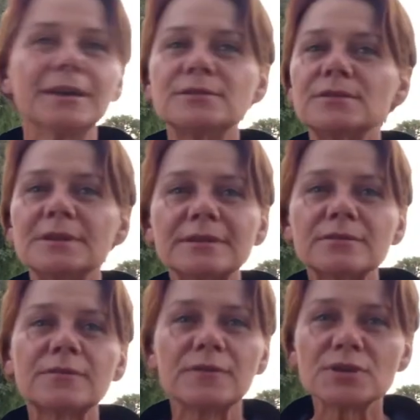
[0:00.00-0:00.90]
into
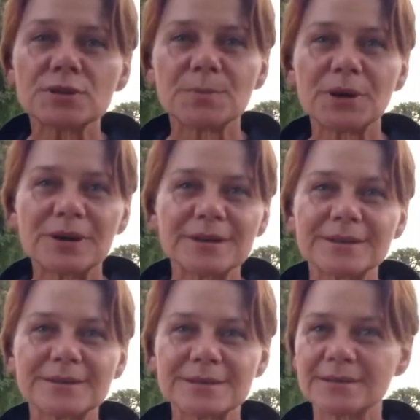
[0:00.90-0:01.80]
little fish
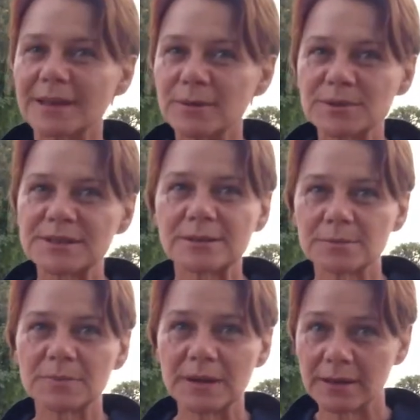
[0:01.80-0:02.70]
markets and they were
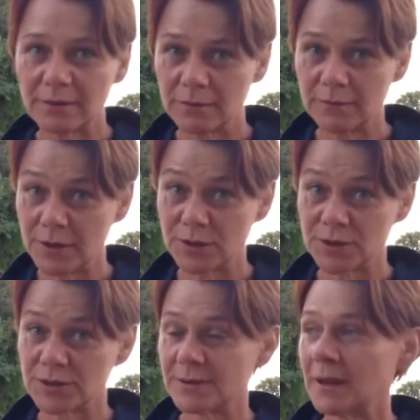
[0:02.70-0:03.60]
sampling
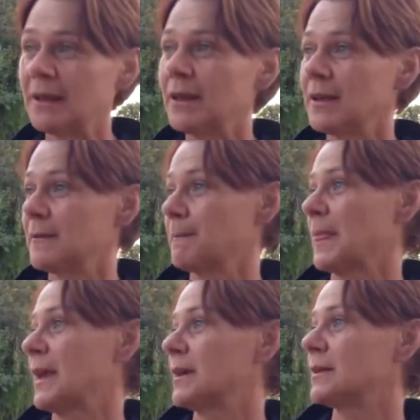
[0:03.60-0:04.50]
fish
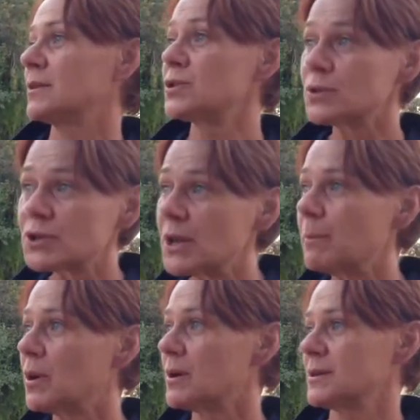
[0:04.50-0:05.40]
and
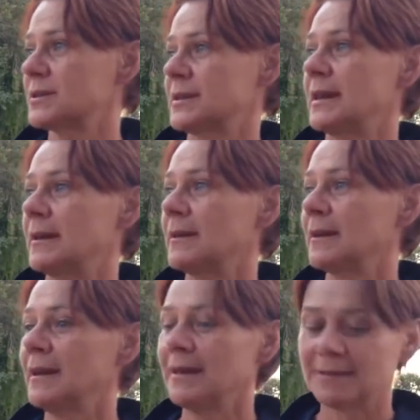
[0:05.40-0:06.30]
sushi bars, and
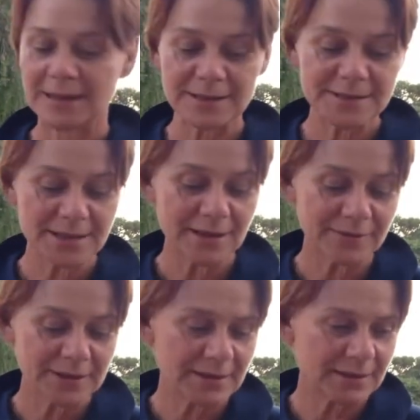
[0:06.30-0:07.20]
they
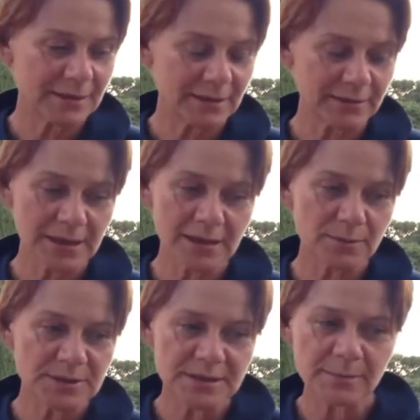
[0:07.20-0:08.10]
discovered that I think
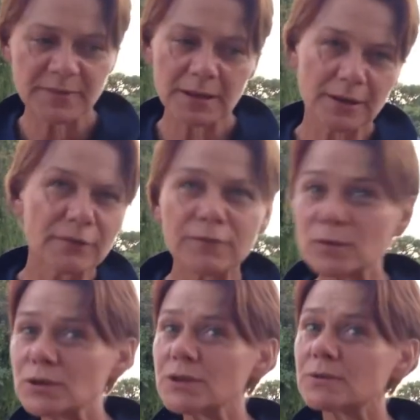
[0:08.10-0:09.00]
it was something like
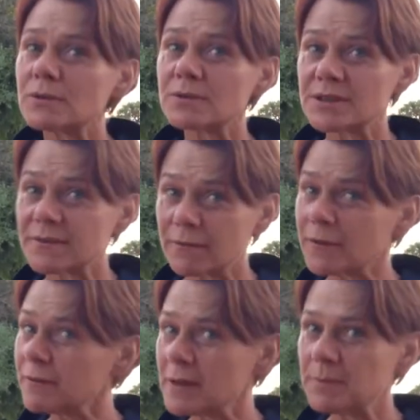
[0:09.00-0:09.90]
40 or
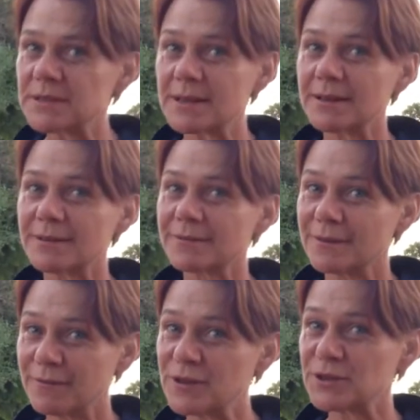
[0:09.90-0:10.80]
50% of
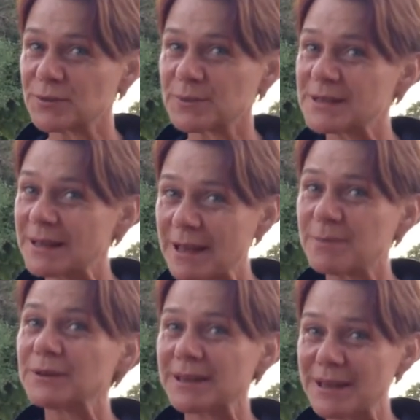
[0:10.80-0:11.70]
the fish was
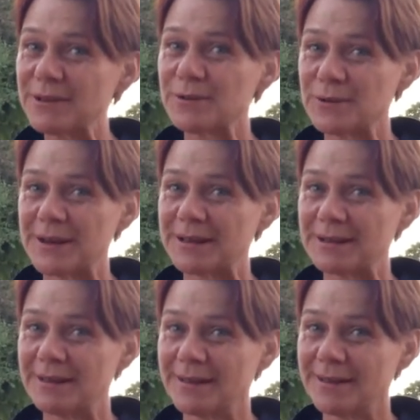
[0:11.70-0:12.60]
labeled
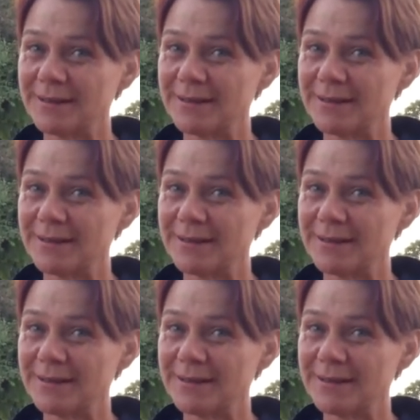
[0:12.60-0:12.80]
incorrectly.